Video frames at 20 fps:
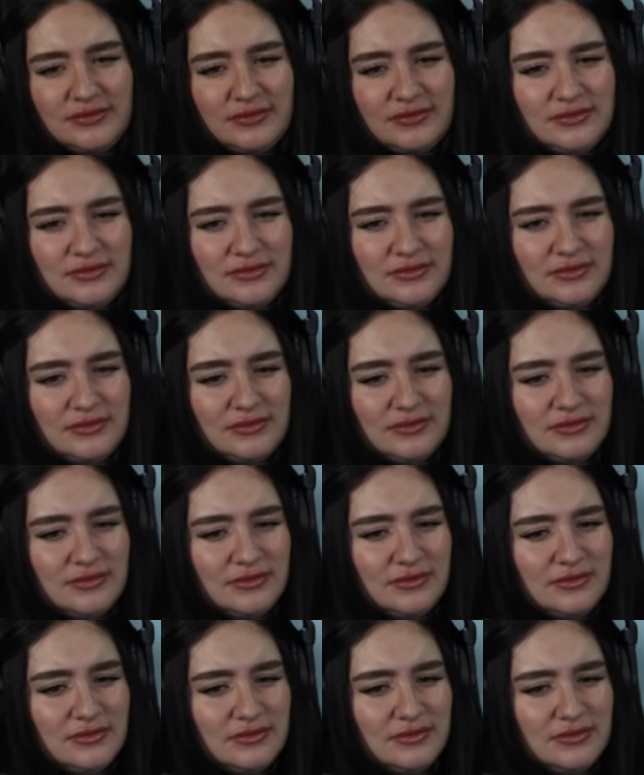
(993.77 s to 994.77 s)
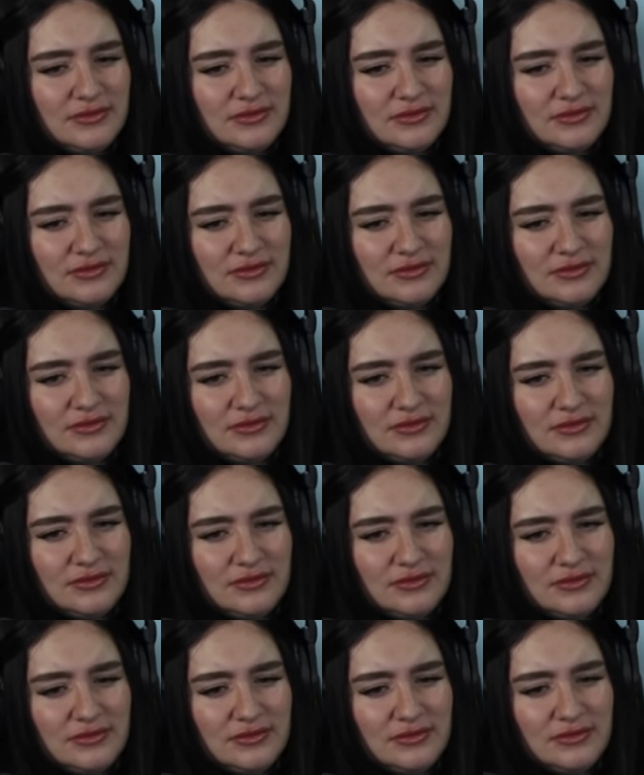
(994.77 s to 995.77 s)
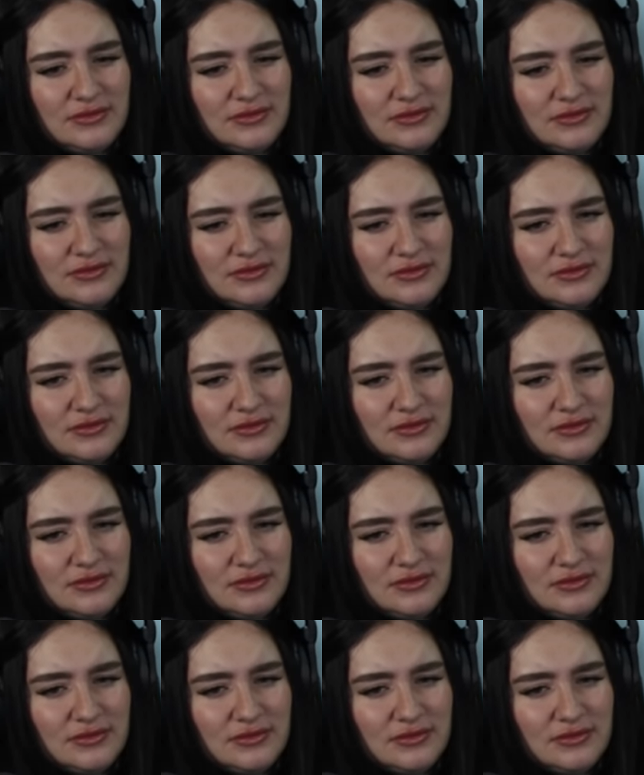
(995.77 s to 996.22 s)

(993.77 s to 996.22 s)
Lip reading: No words are spoken by the person on screen.